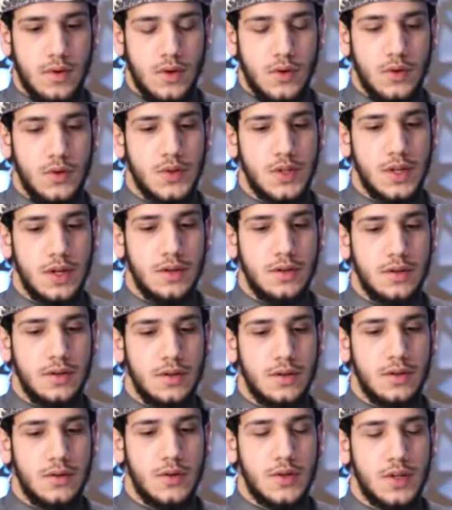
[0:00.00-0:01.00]
You so said
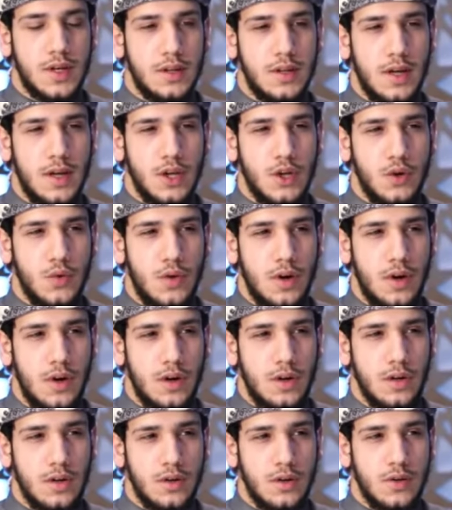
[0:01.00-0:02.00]
just, you said that you
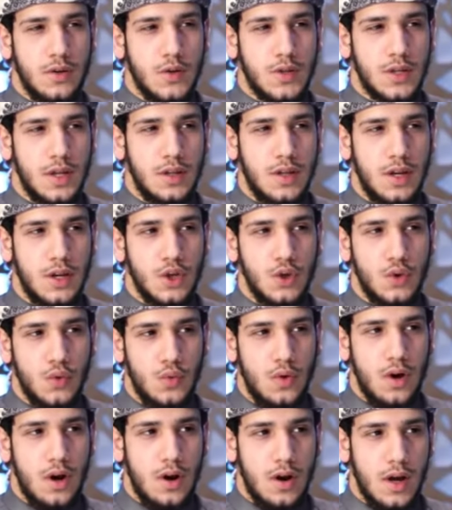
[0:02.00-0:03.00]
were you said that you
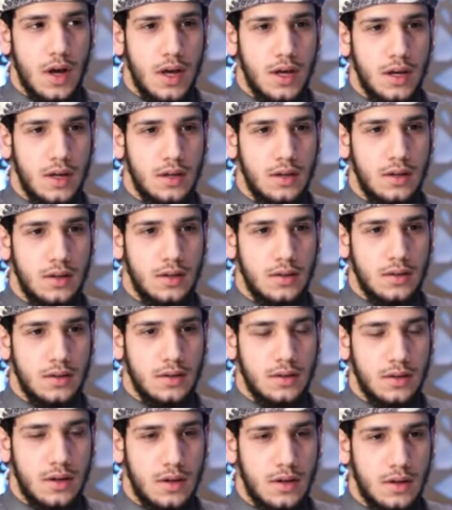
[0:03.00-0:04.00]
were a
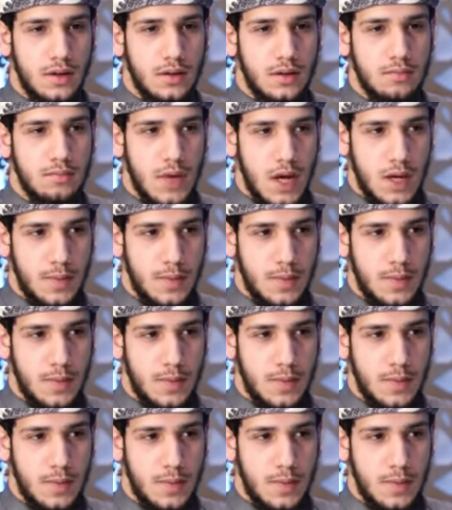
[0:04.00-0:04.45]
uh,